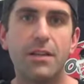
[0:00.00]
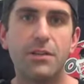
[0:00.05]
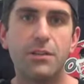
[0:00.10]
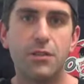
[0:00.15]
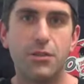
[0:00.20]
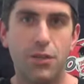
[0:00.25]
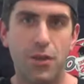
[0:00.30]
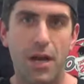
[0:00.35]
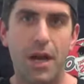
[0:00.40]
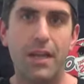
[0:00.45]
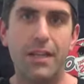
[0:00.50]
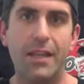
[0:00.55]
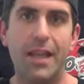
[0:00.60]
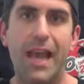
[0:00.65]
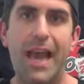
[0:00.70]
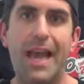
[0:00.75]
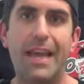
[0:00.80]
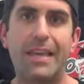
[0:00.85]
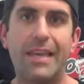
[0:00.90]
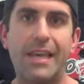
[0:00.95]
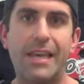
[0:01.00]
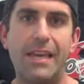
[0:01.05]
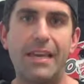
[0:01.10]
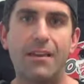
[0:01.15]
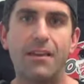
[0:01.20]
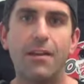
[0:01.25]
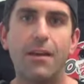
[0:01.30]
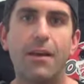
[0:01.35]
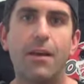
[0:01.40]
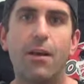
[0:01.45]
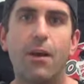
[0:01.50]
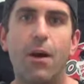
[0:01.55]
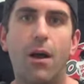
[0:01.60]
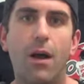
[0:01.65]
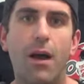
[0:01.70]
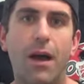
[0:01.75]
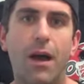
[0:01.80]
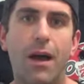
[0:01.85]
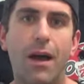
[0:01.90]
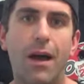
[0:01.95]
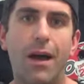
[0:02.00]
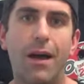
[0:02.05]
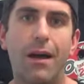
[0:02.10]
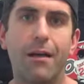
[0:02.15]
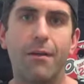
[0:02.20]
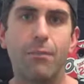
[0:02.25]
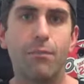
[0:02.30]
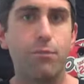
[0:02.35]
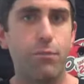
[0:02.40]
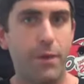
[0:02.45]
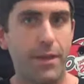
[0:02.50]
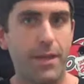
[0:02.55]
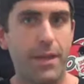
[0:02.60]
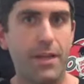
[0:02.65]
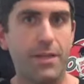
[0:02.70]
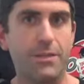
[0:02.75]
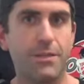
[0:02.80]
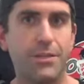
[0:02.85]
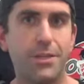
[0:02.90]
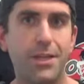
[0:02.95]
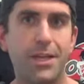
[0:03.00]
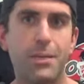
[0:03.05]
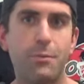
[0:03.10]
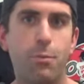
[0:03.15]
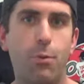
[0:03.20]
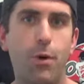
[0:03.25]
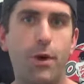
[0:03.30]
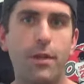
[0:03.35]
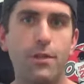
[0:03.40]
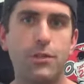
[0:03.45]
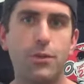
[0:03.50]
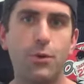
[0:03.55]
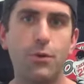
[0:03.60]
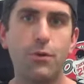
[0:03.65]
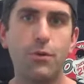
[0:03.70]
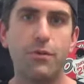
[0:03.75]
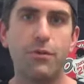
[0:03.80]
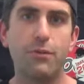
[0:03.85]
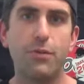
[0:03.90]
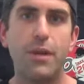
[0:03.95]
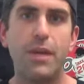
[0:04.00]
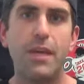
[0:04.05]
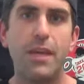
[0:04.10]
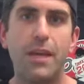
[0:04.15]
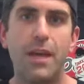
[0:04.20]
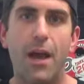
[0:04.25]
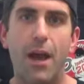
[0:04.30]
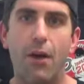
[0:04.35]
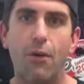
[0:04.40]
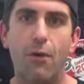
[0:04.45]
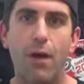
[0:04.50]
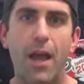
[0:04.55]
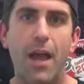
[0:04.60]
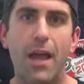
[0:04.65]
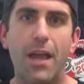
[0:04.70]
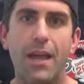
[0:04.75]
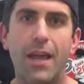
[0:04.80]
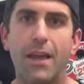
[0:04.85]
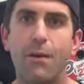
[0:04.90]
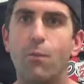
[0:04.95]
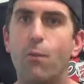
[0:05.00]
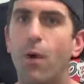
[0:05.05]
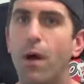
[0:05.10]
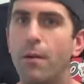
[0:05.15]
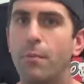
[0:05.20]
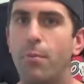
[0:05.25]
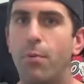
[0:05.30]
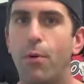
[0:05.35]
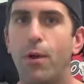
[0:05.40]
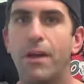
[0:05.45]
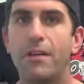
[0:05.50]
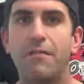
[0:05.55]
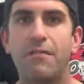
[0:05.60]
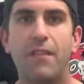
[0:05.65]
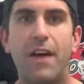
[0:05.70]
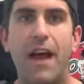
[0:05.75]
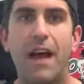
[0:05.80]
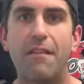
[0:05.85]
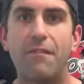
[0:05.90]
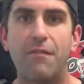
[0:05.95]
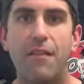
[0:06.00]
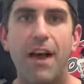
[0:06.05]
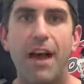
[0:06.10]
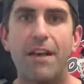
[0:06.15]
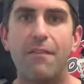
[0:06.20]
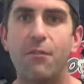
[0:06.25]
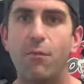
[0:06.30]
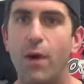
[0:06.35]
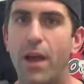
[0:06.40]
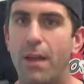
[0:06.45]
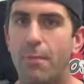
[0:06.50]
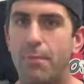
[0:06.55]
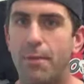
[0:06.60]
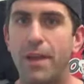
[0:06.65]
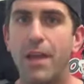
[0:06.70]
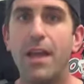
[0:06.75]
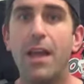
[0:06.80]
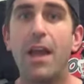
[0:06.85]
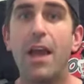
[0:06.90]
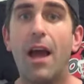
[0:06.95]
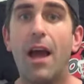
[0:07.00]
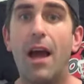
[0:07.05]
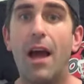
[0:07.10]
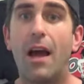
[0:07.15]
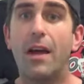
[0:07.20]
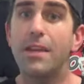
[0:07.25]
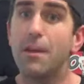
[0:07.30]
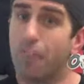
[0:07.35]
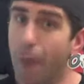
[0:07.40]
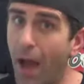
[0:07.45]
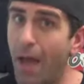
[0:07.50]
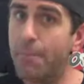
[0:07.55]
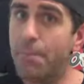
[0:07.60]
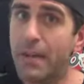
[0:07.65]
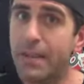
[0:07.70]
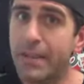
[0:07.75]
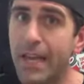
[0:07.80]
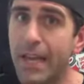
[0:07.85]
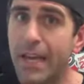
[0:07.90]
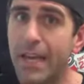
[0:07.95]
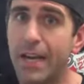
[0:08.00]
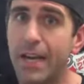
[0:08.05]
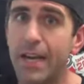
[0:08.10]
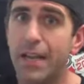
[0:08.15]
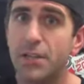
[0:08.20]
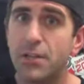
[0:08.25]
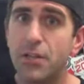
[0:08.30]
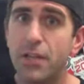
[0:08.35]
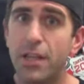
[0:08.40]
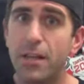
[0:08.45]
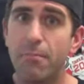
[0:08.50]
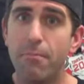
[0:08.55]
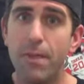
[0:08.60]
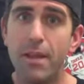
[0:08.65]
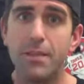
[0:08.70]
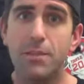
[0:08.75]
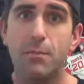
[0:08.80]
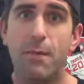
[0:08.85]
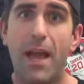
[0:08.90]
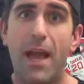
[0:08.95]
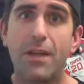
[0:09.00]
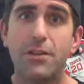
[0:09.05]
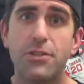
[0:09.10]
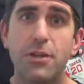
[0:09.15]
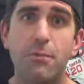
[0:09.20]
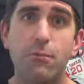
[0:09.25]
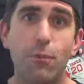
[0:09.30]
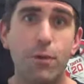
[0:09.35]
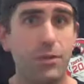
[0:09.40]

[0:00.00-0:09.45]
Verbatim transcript: John Lackey uh, with his 6.23 ERA and 1.55 whip. Uh, you might be thinking initially a mismatch and we'll